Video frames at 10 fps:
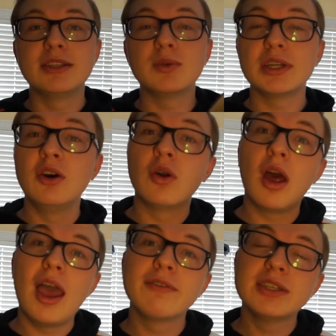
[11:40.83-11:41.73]
so we can hold
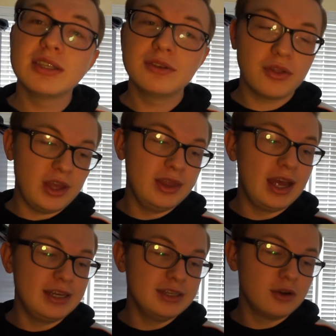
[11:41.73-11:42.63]
every single thing that
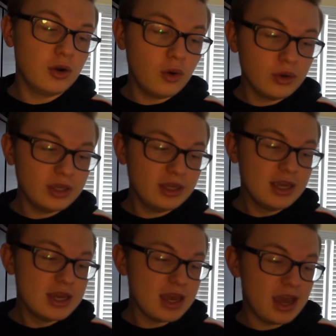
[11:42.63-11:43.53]
I need to hold it.
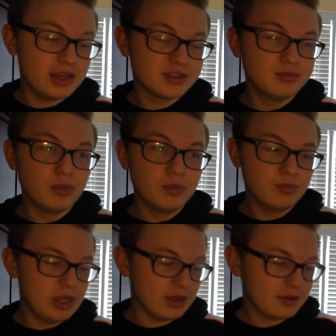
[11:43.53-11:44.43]
It has
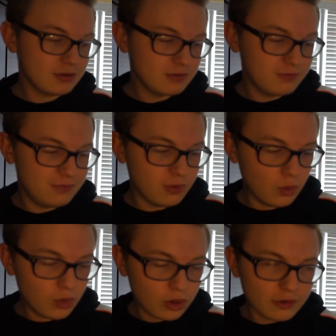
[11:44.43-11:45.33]
like
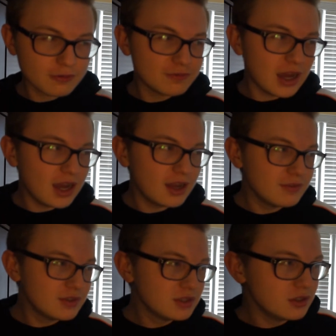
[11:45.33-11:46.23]

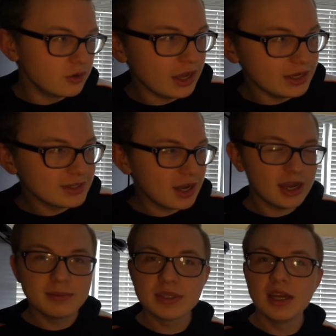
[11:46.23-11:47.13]
8
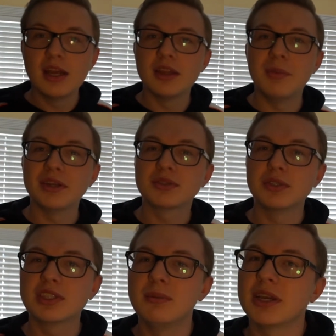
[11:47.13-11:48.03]
times the amount of
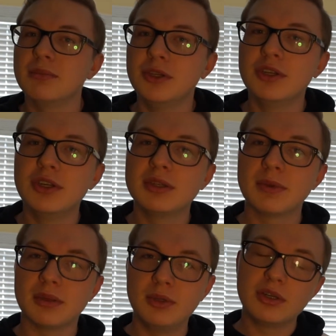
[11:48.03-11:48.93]
storage that my computer does.
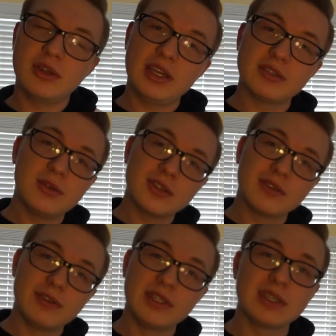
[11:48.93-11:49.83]
My computer only has
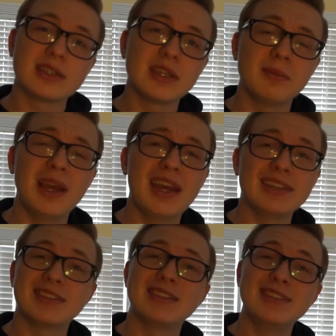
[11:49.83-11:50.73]
256 gigabyte
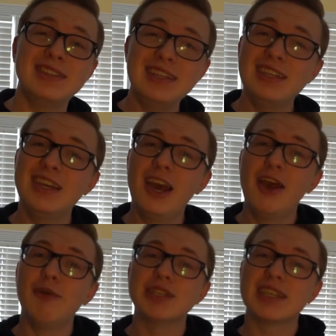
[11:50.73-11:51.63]
SSD,
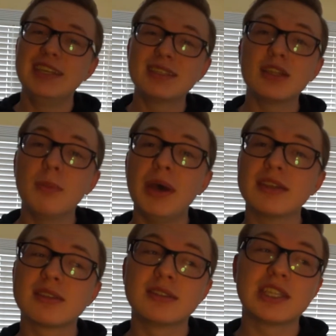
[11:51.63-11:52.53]
which isn't the
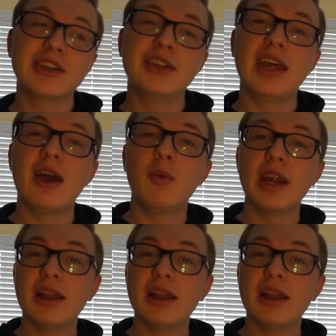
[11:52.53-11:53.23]
best considering that